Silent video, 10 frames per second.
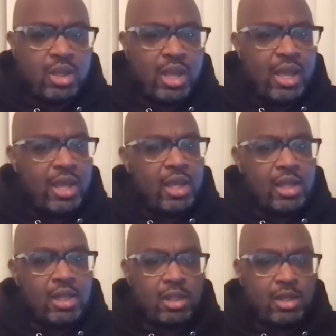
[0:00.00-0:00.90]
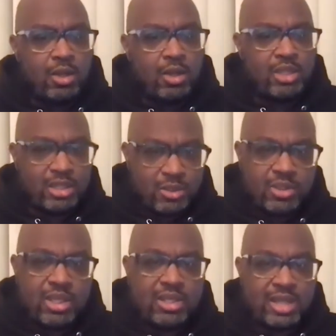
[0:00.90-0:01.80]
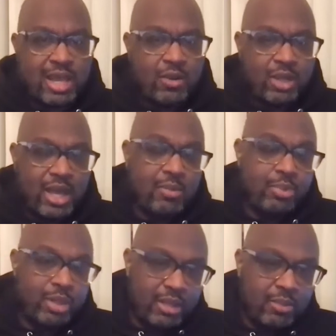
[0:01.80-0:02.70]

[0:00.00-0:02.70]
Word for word: And you know, teach those kids not only how to play,